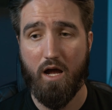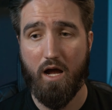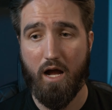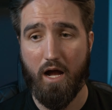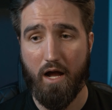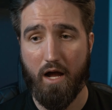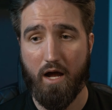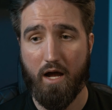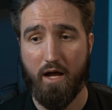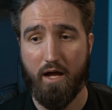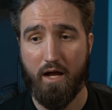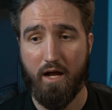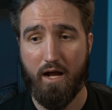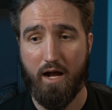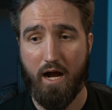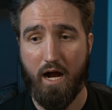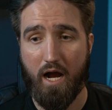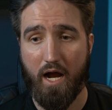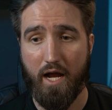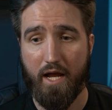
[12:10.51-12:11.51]

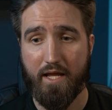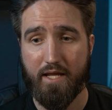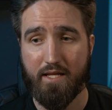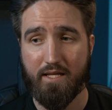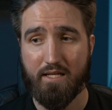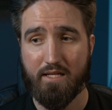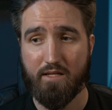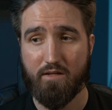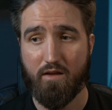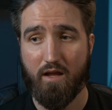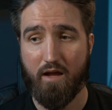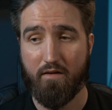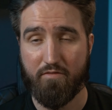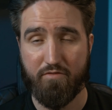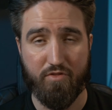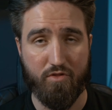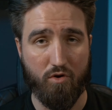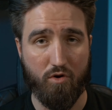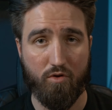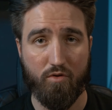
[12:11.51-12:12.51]
I have
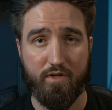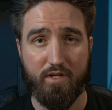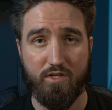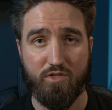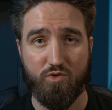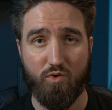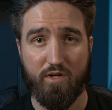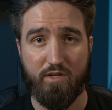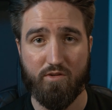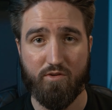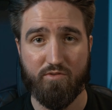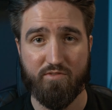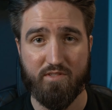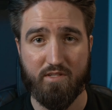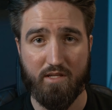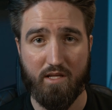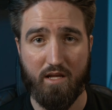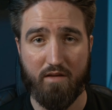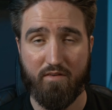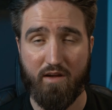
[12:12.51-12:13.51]
thoroughly enjoyed
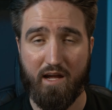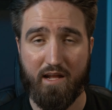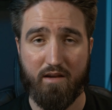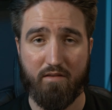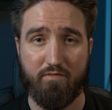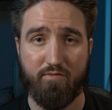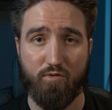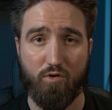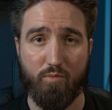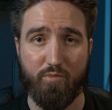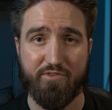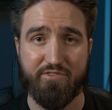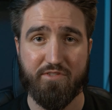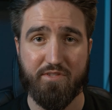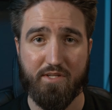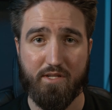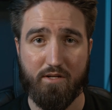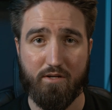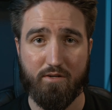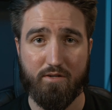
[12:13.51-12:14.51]
using it. I've had it for almost a
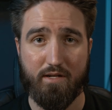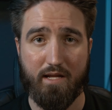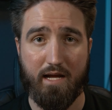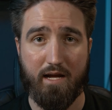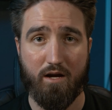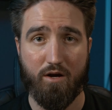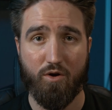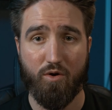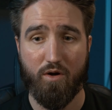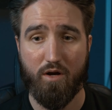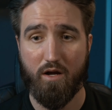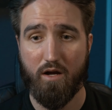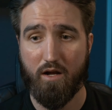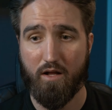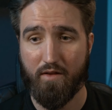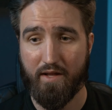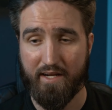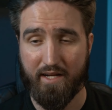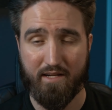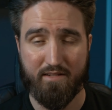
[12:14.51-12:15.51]
year now.
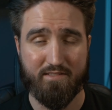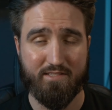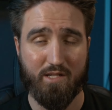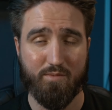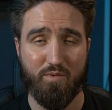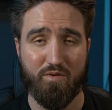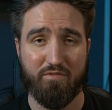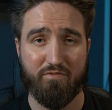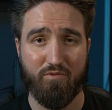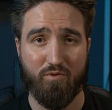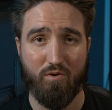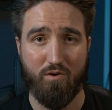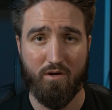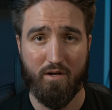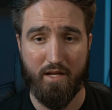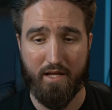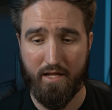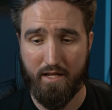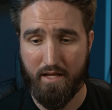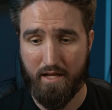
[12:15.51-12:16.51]
Like I said before,
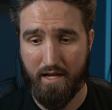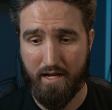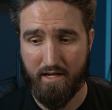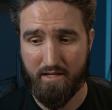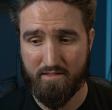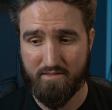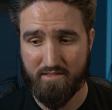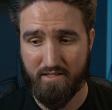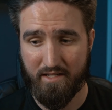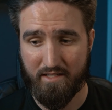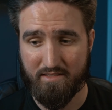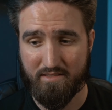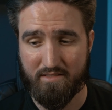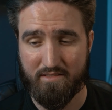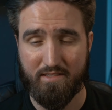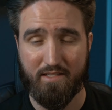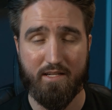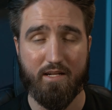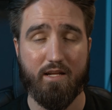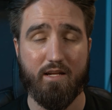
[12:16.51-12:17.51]
it has
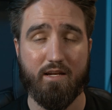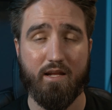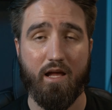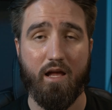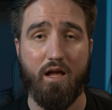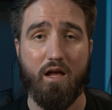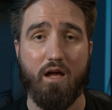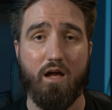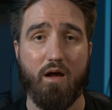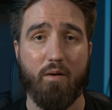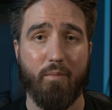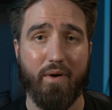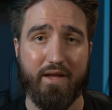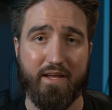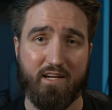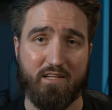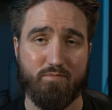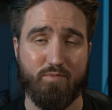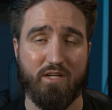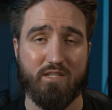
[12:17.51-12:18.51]
exceeded my
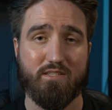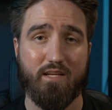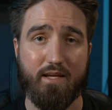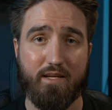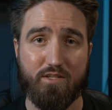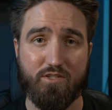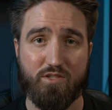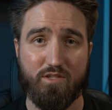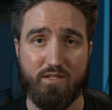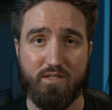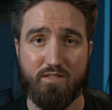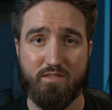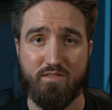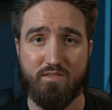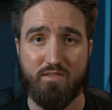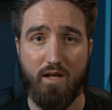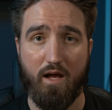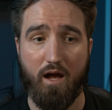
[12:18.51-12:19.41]
expectations.